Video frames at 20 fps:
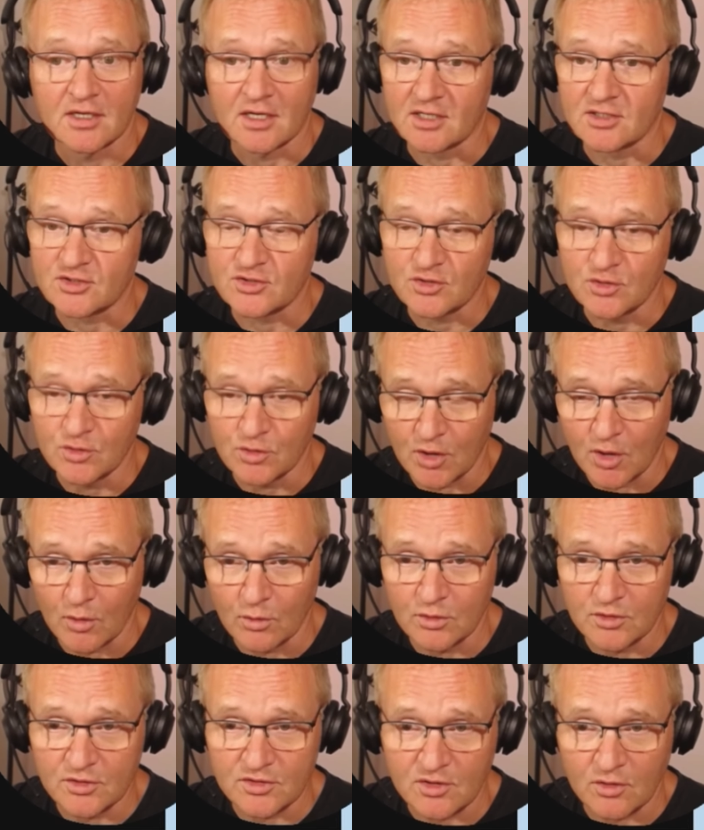as you
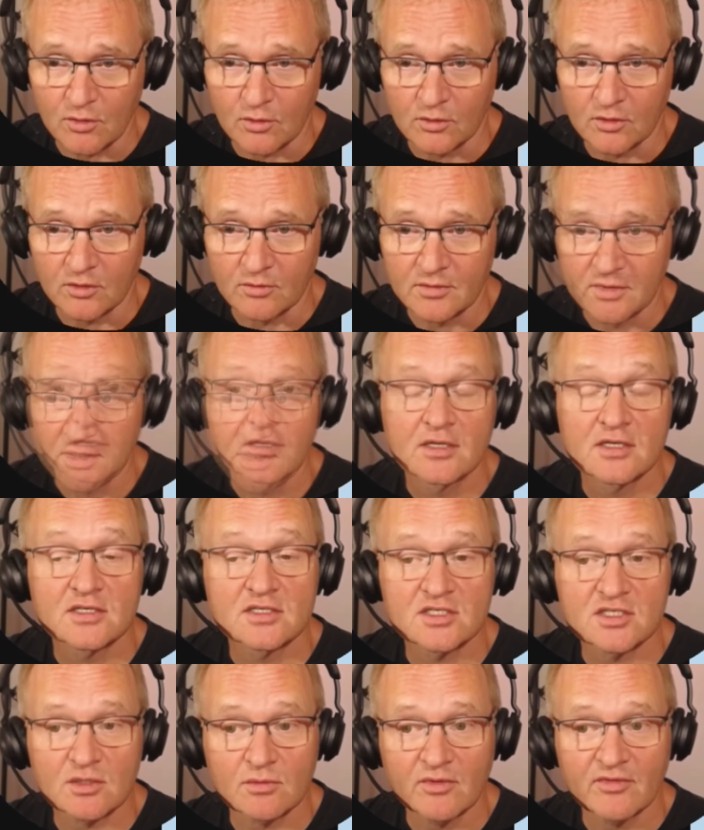coders call them,
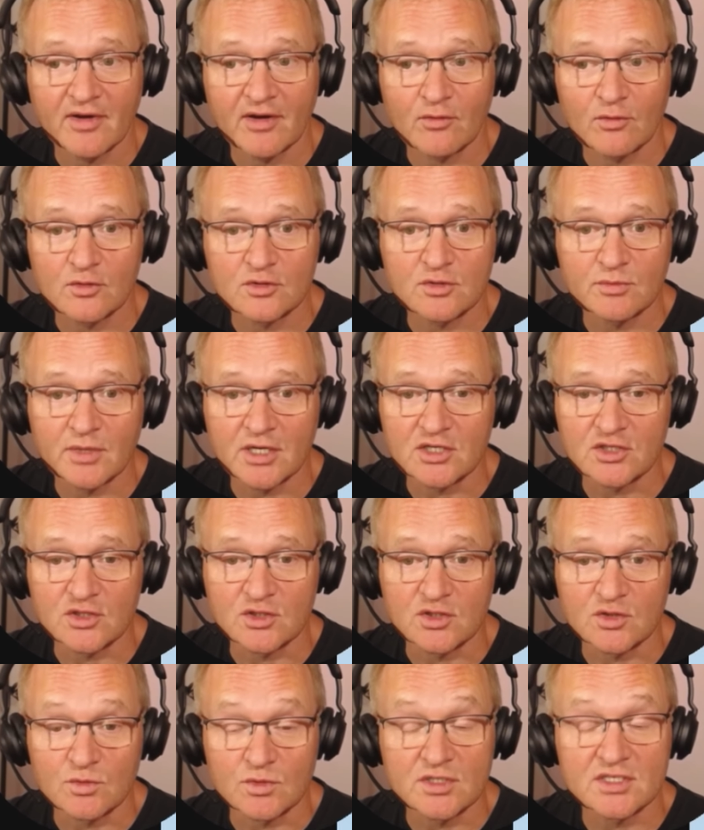some of our
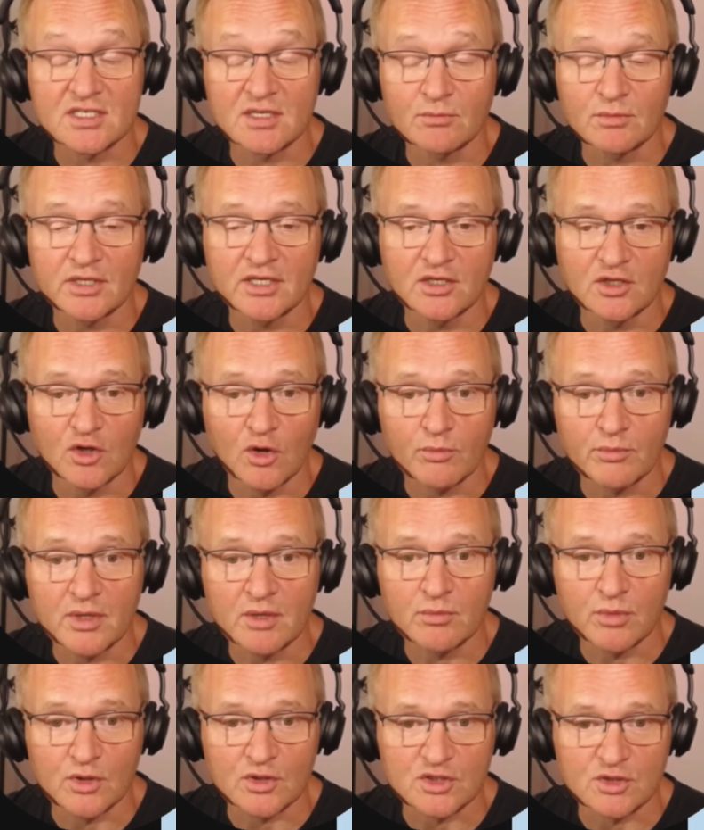automations would simply not be
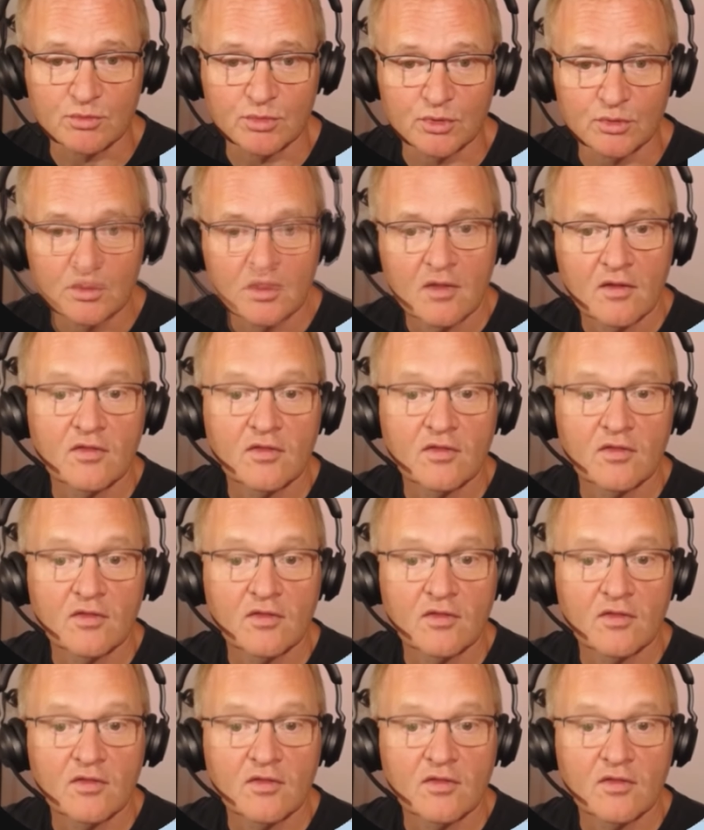possible.